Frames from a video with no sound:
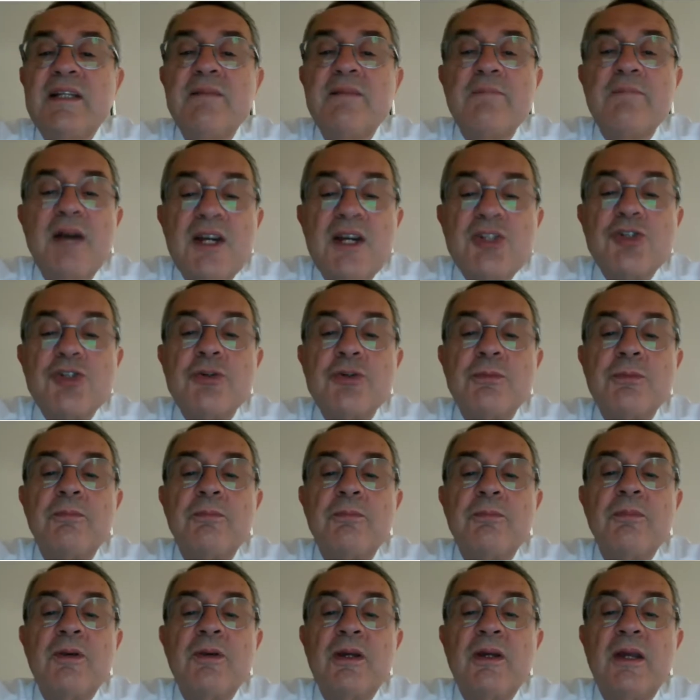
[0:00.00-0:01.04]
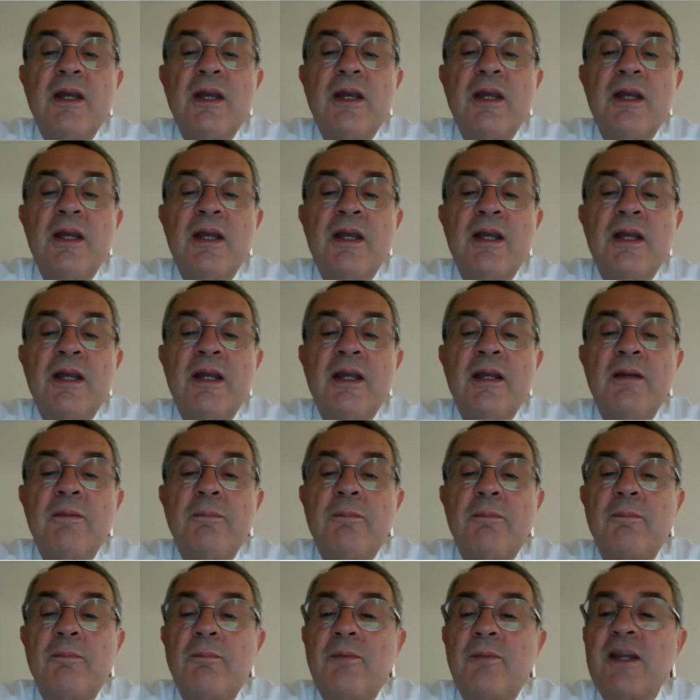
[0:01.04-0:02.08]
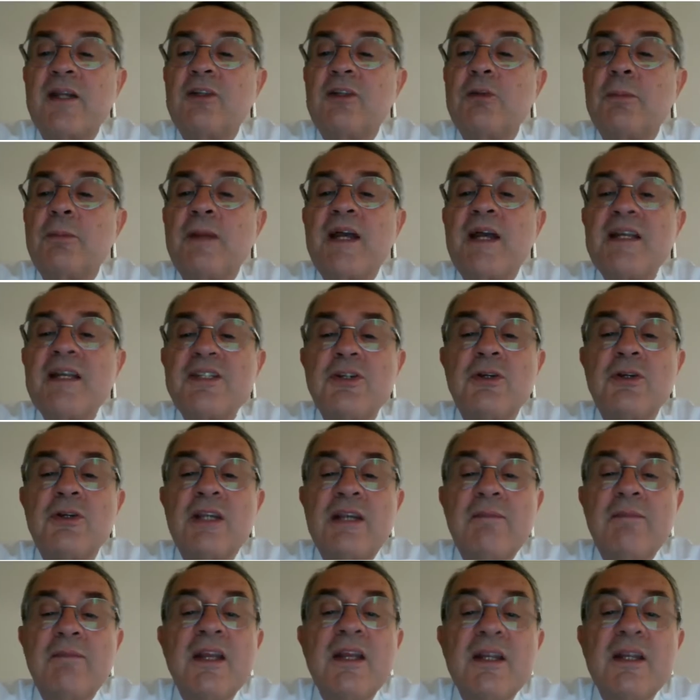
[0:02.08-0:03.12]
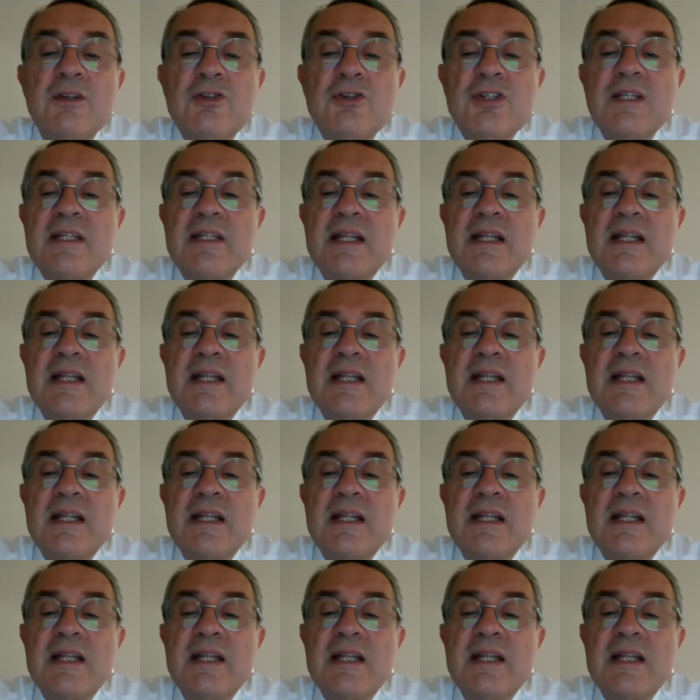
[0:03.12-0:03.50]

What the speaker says: We did a mushroom keratoplasty on him,